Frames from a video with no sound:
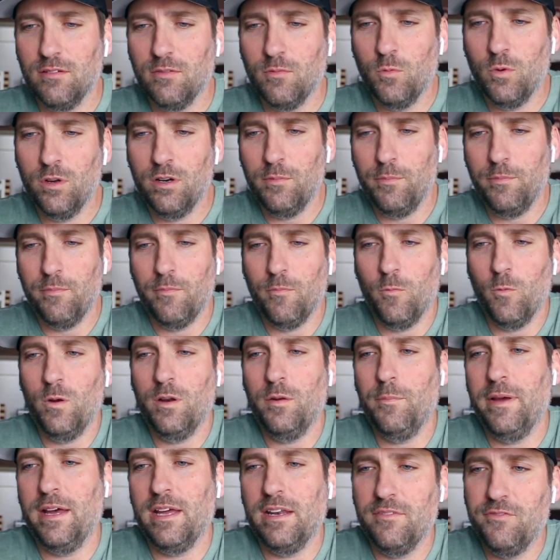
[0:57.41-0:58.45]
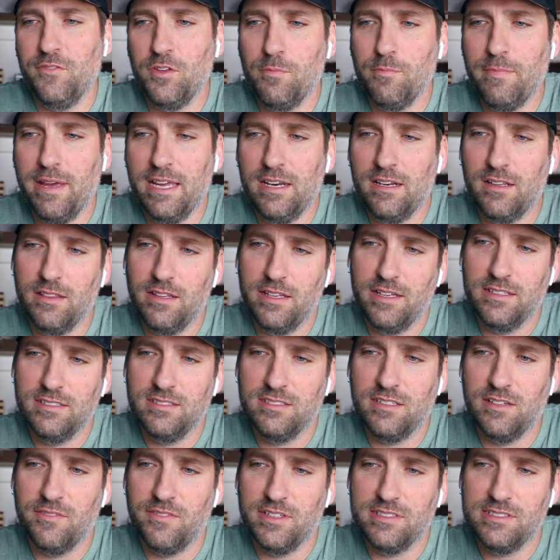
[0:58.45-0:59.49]
What, what about if you made a
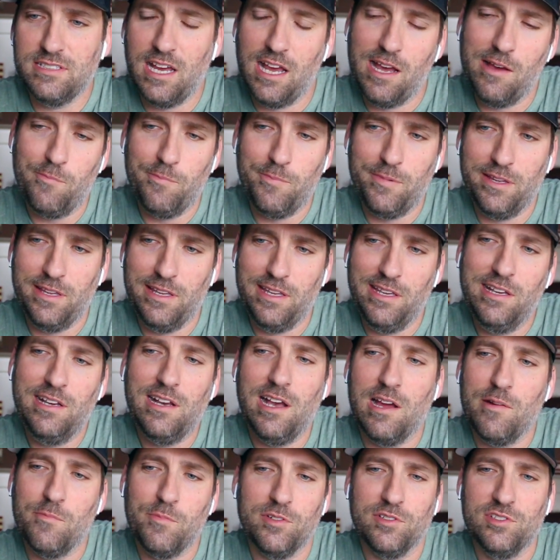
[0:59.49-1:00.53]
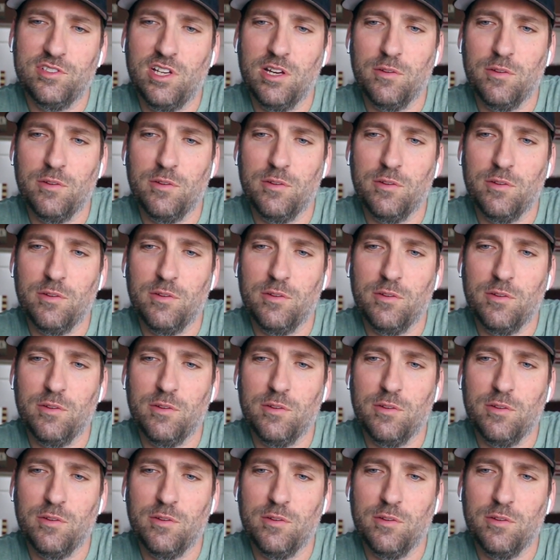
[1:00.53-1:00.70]
list of the top e-commerce